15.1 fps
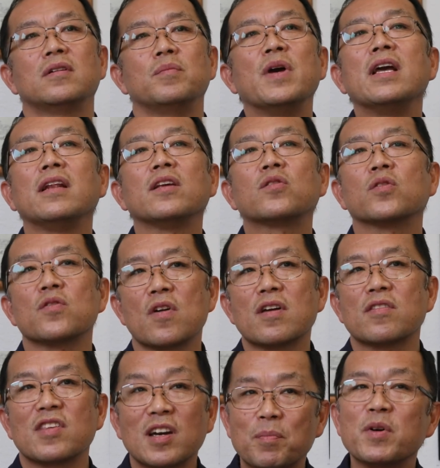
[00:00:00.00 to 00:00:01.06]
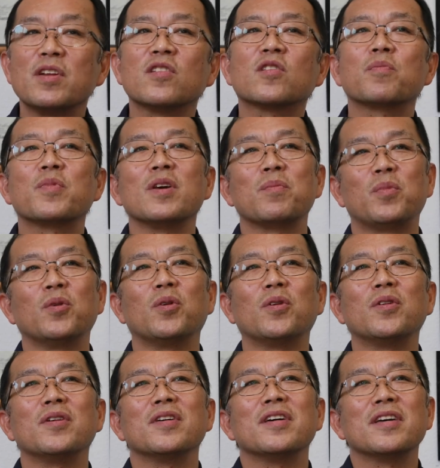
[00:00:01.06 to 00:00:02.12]
mainly to Japanese
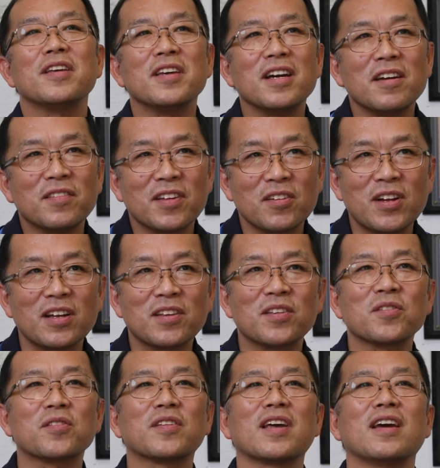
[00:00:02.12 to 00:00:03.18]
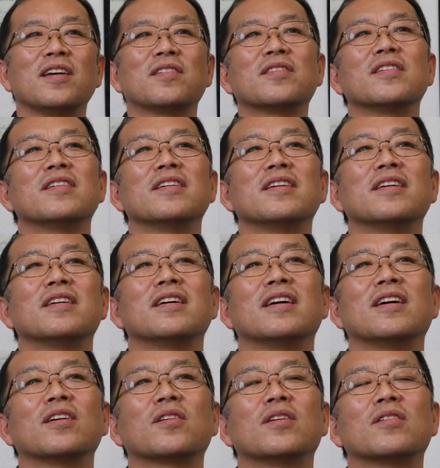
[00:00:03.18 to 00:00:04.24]
people here in the United States,
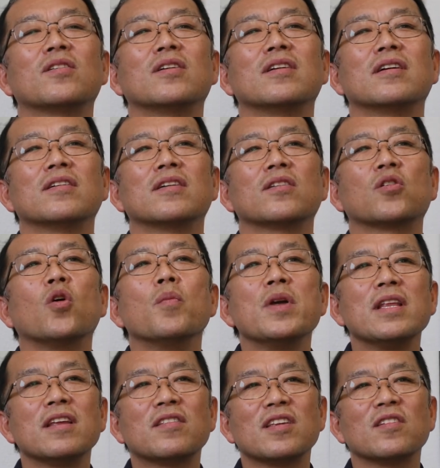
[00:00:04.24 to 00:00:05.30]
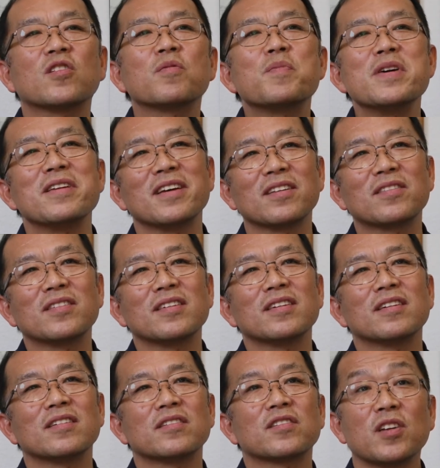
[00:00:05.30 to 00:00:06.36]
uh, community spirit
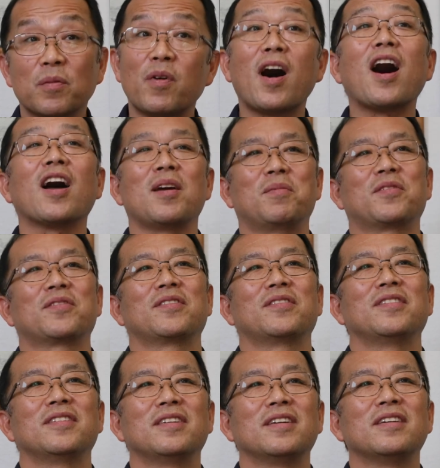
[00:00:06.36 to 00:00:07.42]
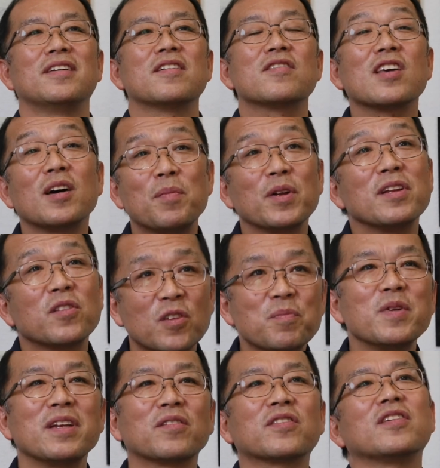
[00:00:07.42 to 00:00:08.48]
survives. Japanese
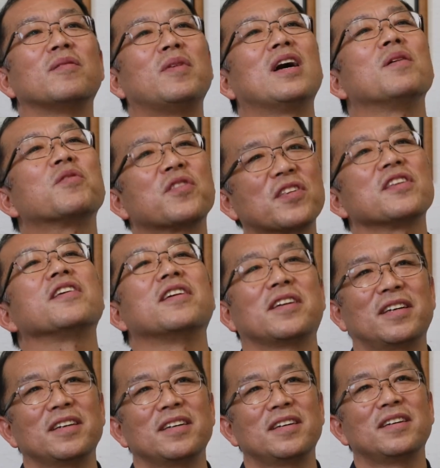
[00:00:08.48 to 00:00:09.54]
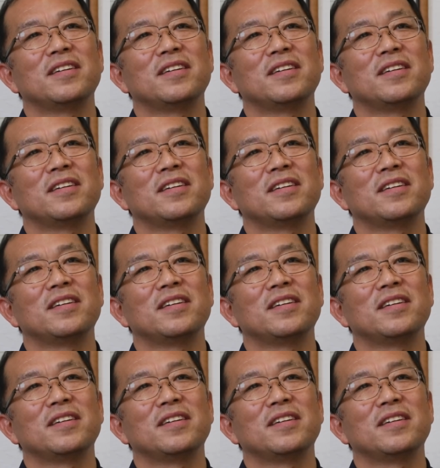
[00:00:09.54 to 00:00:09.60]
spirit survives here